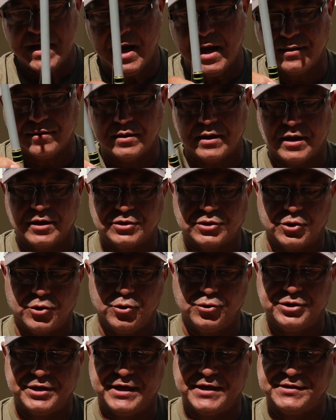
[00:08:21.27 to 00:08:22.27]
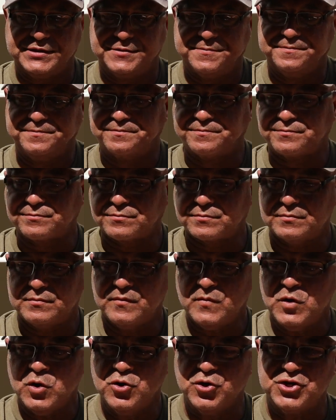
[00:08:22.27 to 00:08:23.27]
I throw this
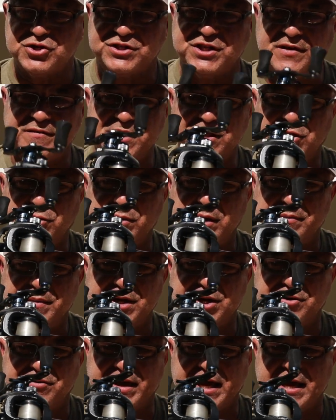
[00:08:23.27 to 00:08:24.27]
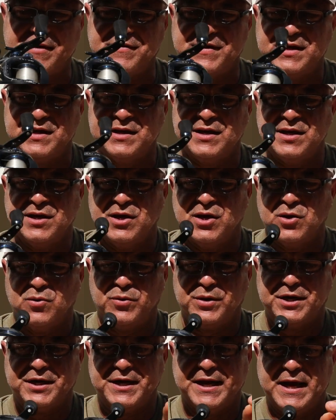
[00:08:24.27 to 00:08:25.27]
on a 7.3 medium heavy
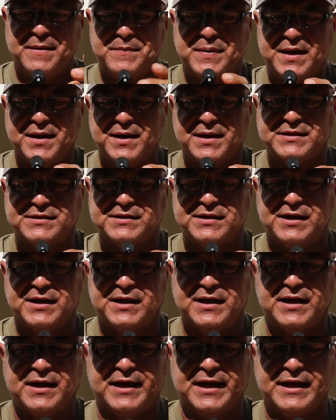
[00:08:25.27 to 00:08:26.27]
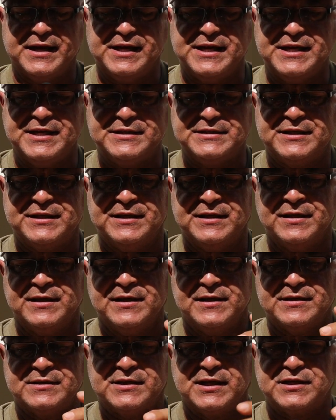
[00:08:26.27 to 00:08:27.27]
with an Apex Elite
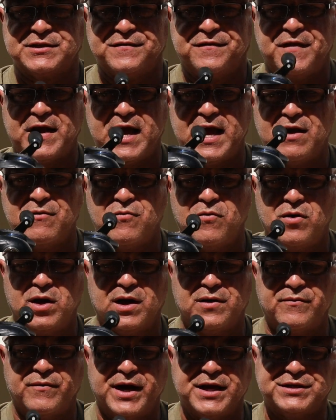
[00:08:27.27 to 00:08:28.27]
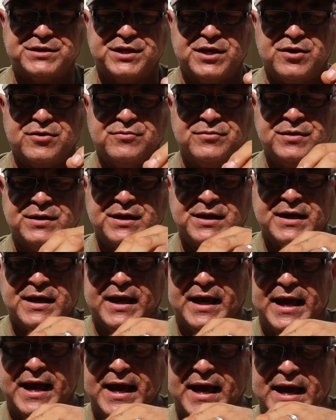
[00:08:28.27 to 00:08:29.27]
6:1 ratio,
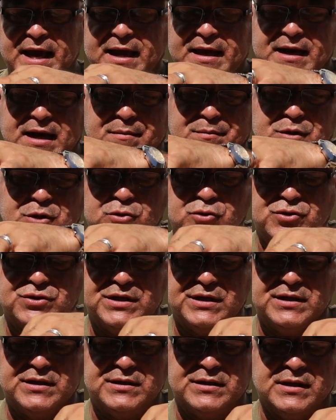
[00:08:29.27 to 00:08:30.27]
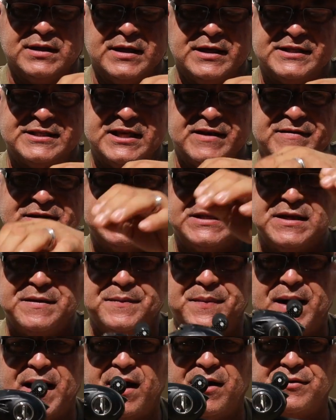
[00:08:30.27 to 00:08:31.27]
and I'm using
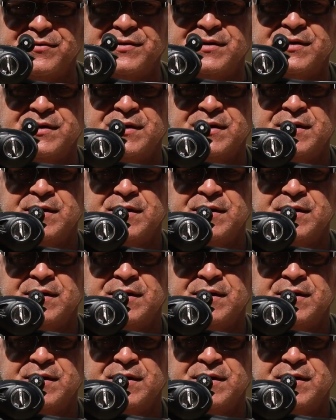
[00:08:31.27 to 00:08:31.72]
17-pound